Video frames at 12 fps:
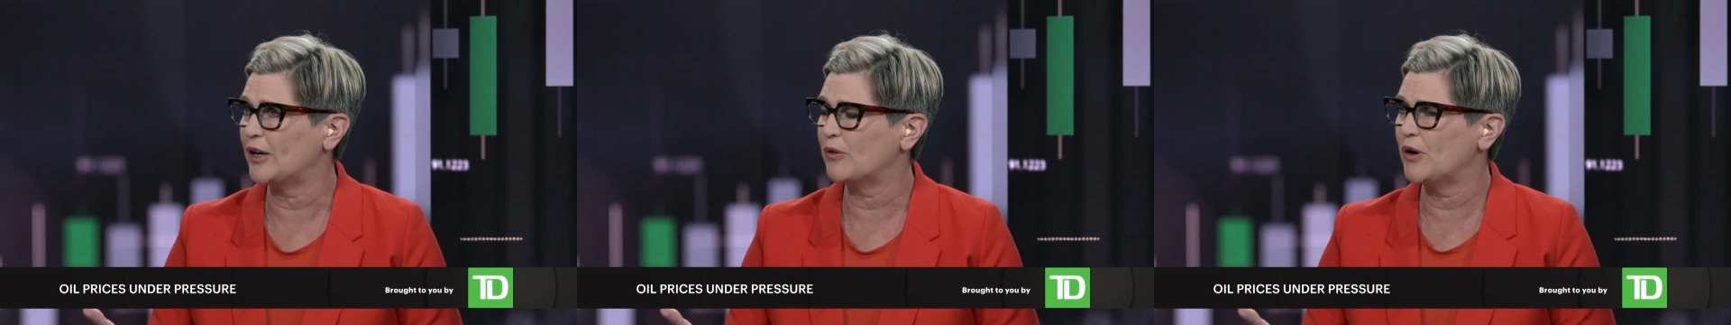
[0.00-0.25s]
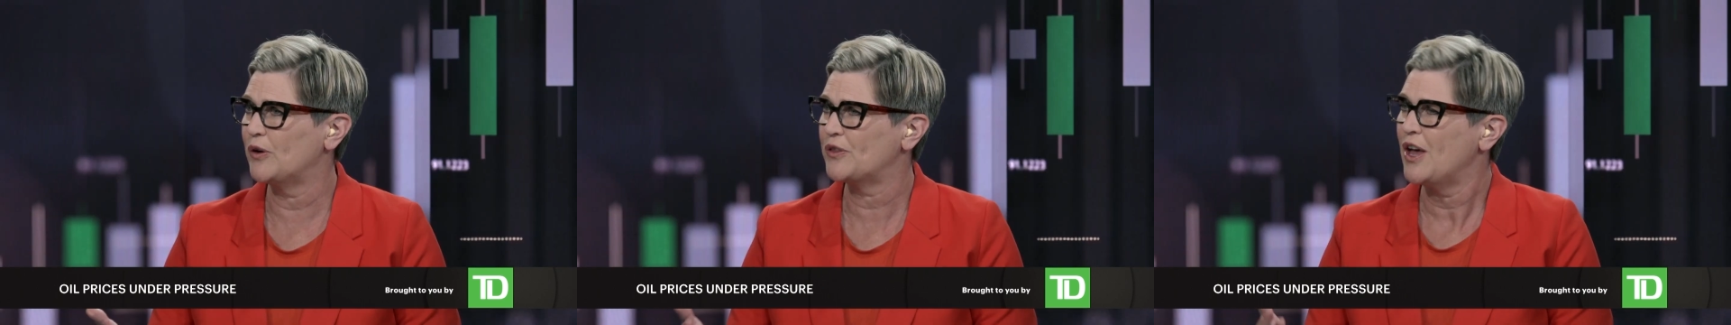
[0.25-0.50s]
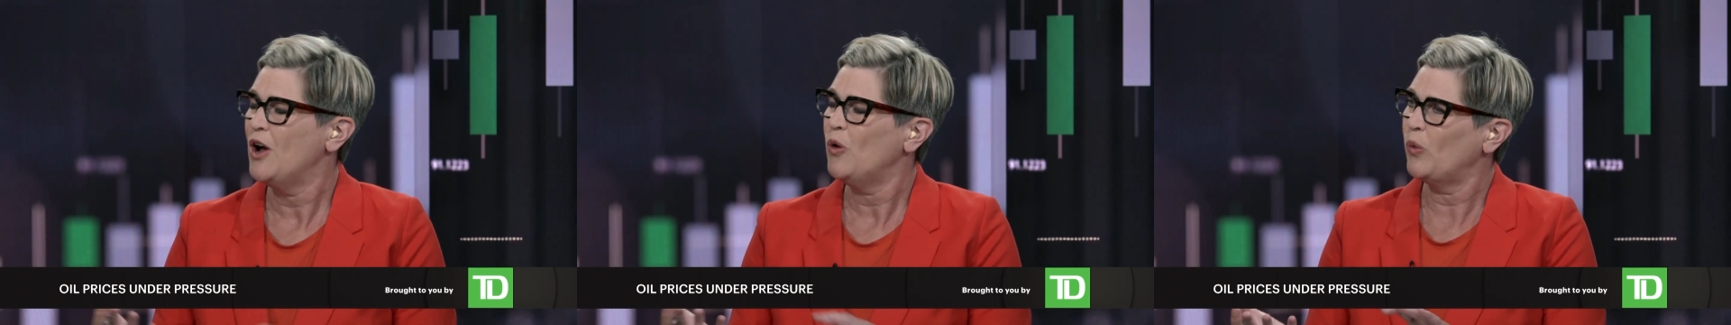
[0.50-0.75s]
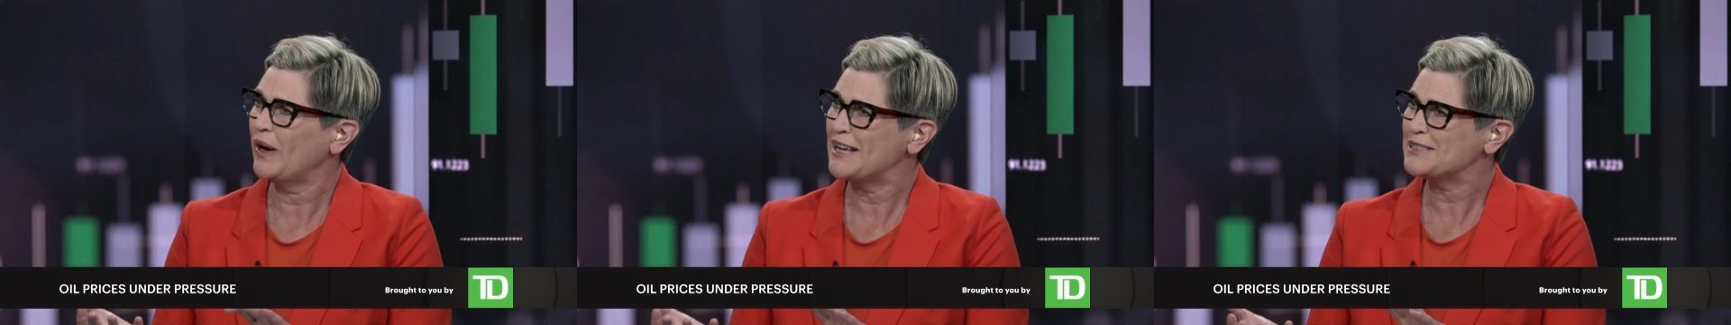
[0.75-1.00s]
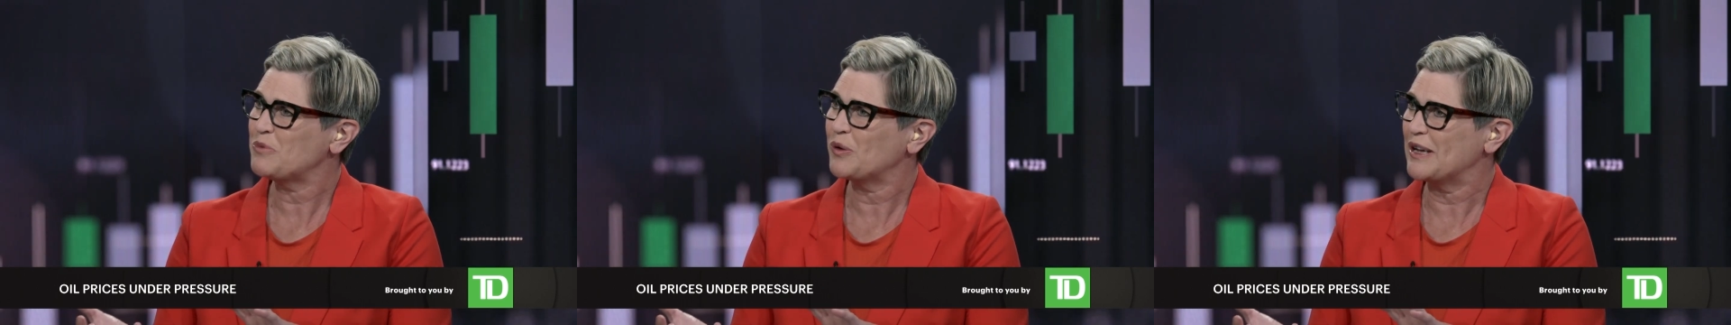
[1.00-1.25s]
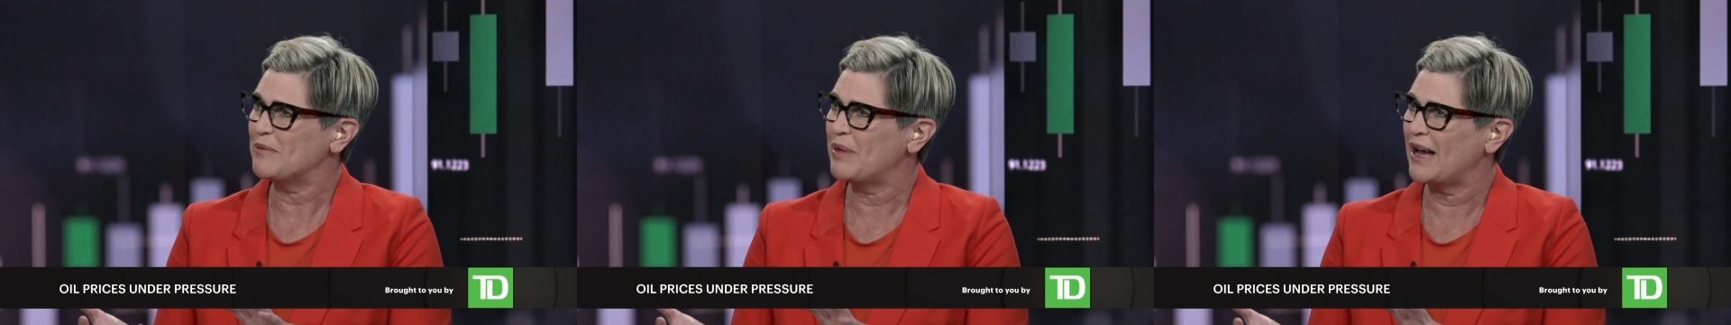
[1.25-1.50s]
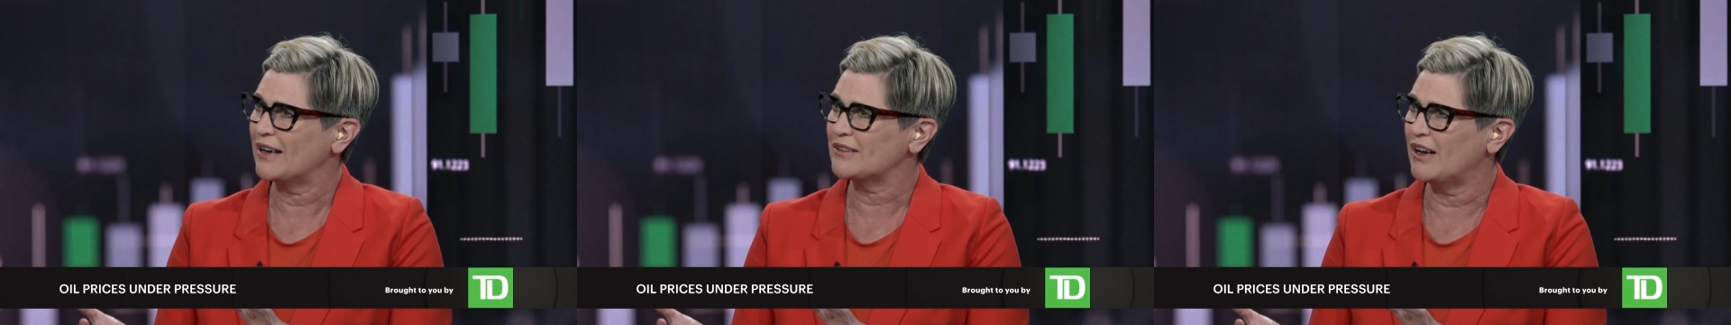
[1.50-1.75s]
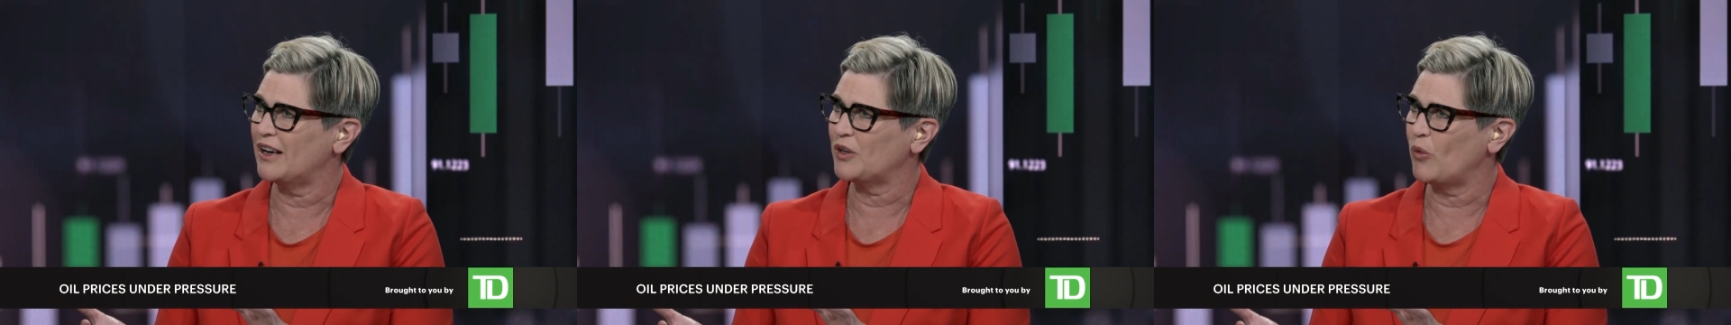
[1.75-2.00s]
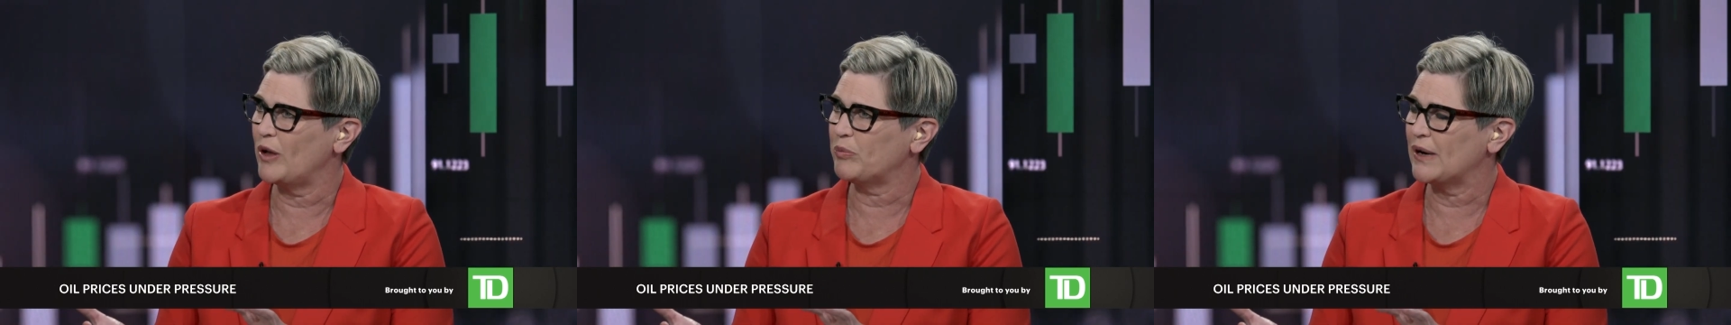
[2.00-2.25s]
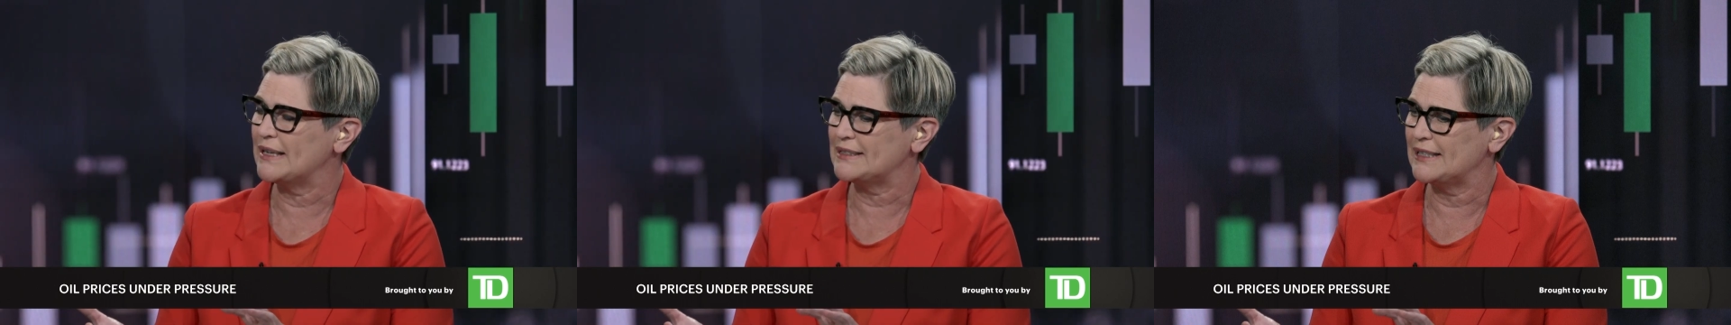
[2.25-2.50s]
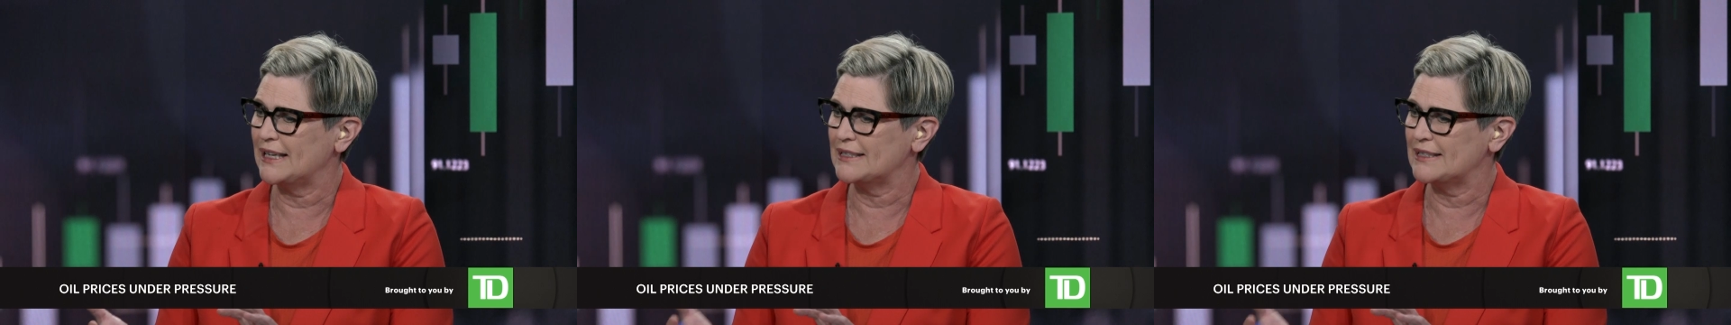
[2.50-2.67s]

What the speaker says: growth. What has more impact on oil pricing?